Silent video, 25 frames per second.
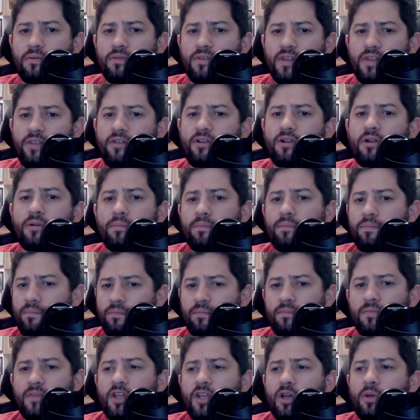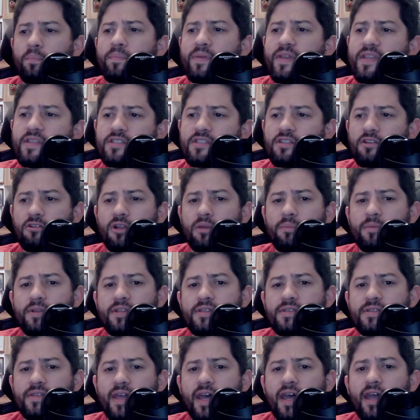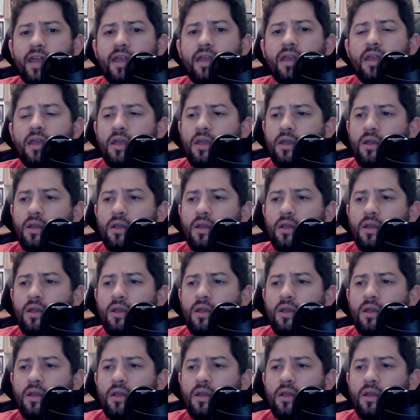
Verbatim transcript: the other you know peace agreements that